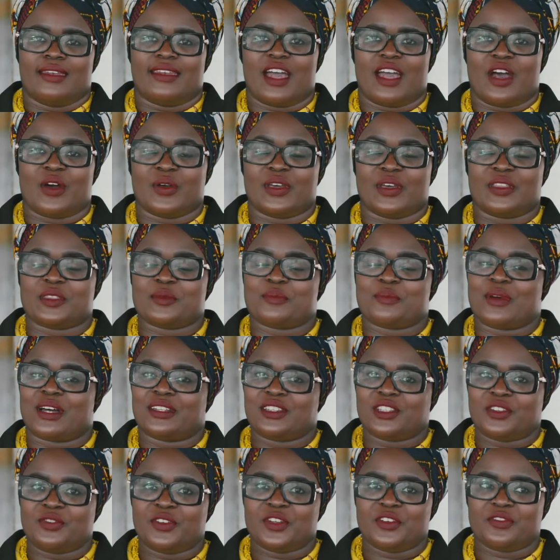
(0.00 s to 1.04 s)
Now, in the
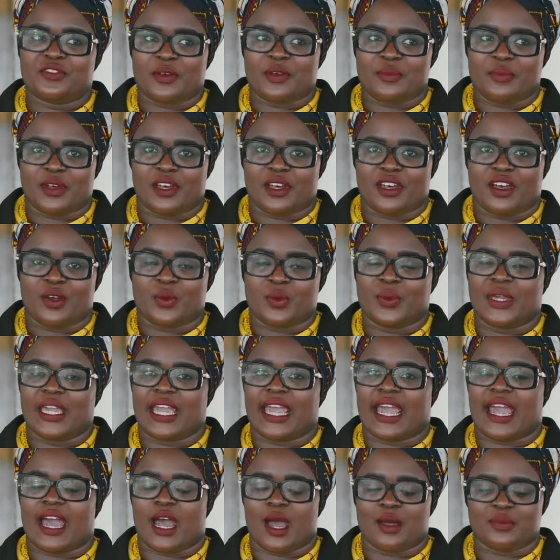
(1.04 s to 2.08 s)
month of November, we
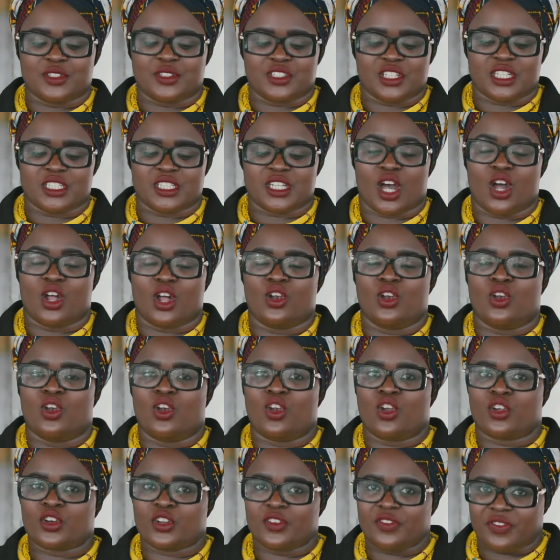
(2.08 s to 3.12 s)
captured a
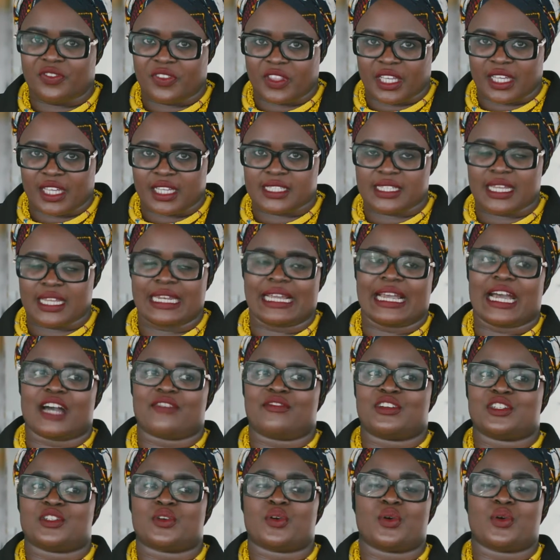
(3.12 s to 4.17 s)
lot of things and
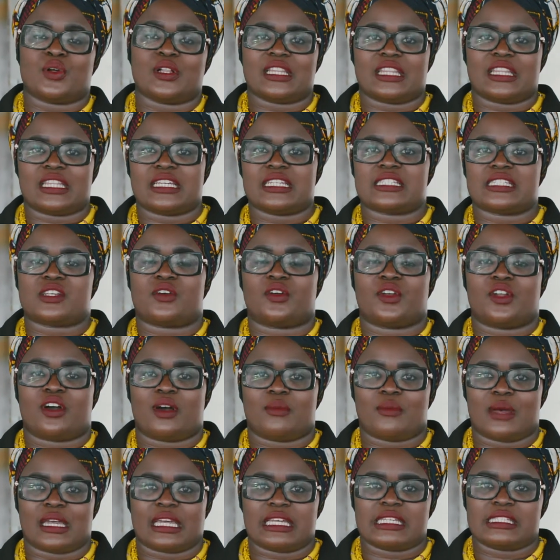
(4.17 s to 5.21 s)
covered all these on our
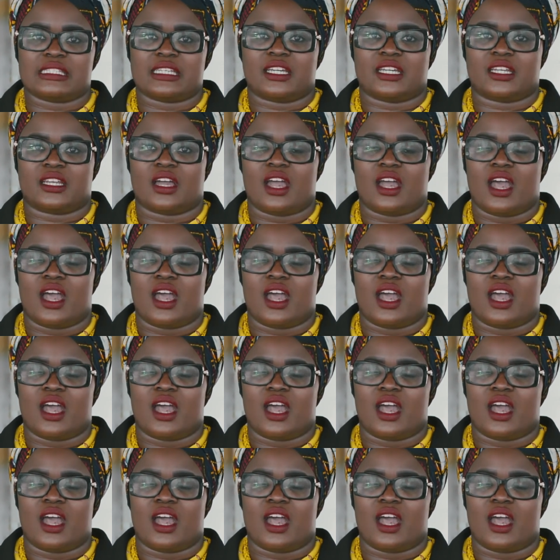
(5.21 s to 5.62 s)
magazine.